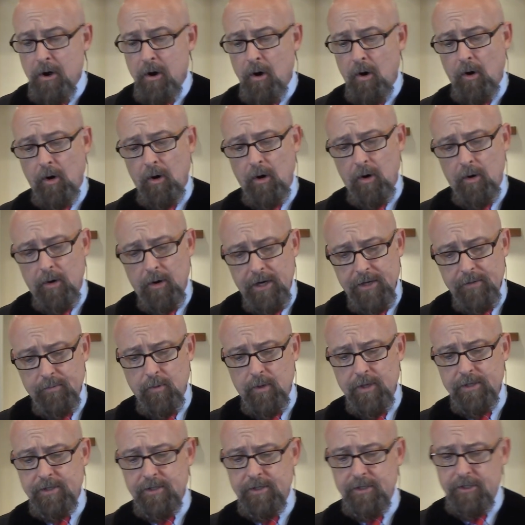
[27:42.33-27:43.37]
Or, or
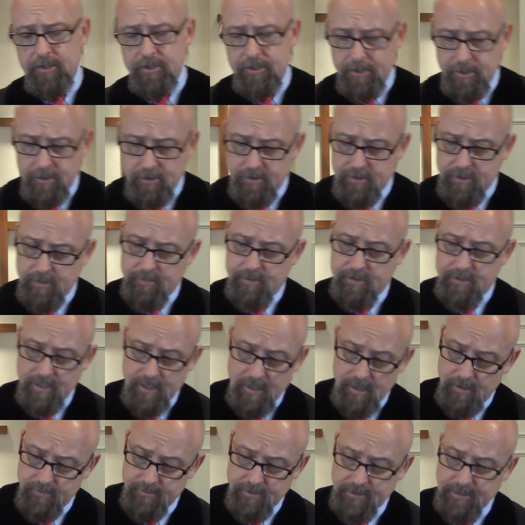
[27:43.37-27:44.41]
was it the Jews
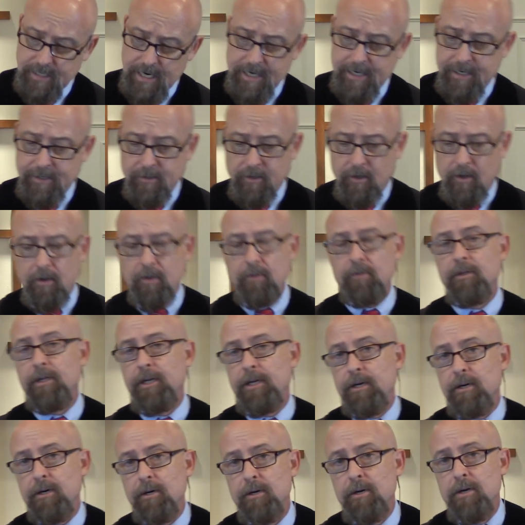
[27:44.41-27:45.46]
themselves attacking their own
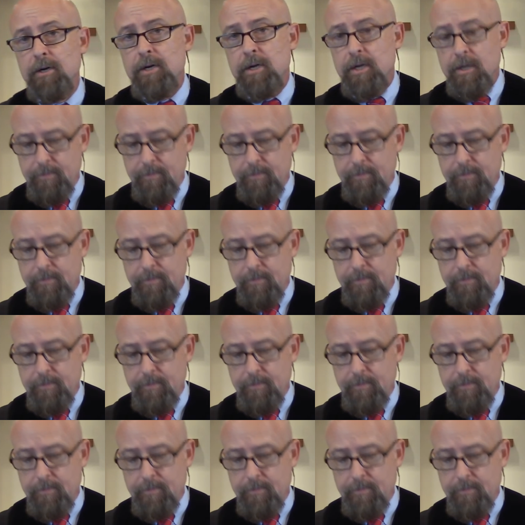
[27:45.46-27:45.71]
leader